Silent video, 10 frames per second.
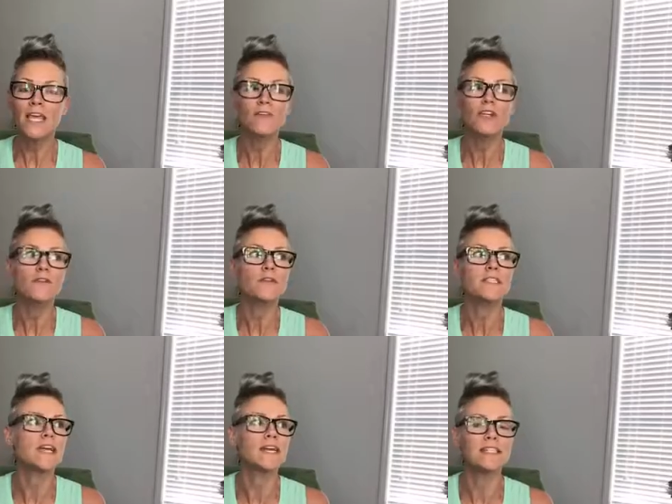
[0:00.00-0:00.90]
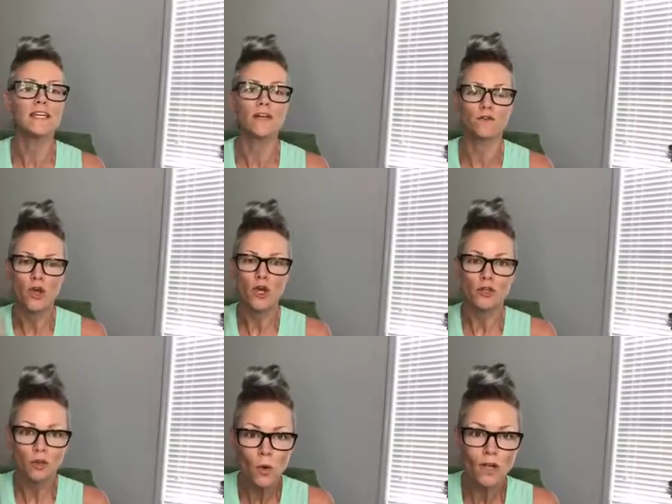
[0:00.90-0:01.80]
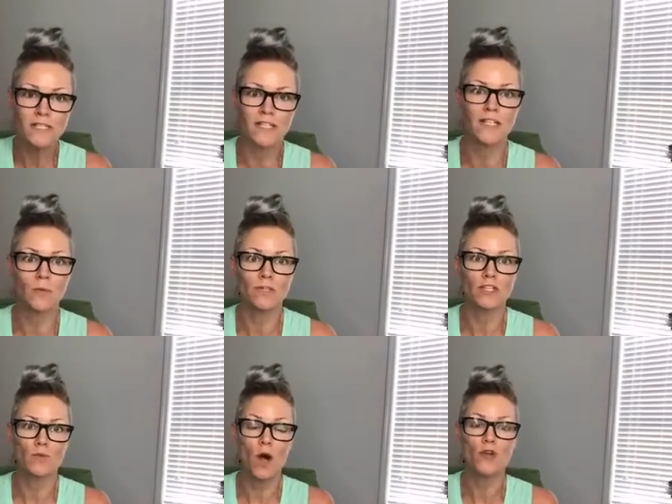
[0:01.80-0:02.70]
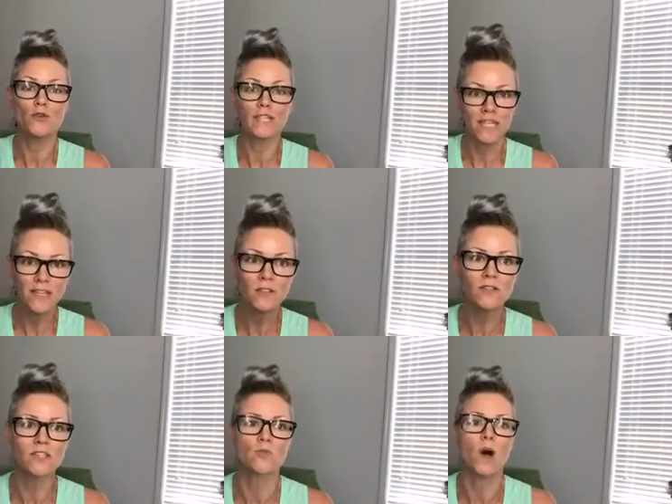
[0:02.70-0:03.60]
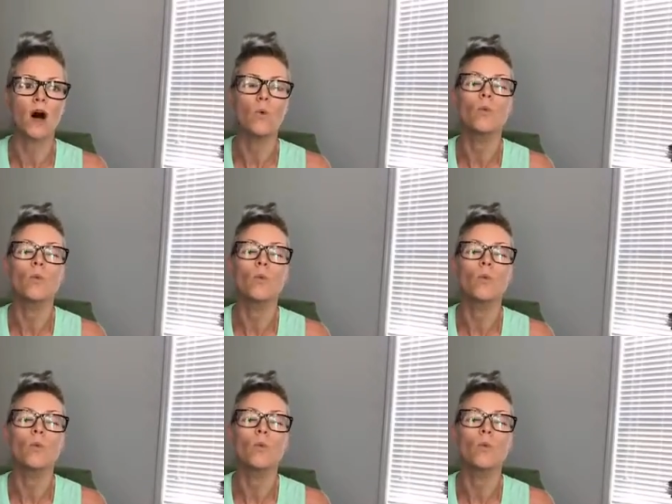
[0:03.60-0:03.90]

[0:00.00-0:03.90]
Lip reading: even if it's the idea of you are dealing with this well, you can handle this well,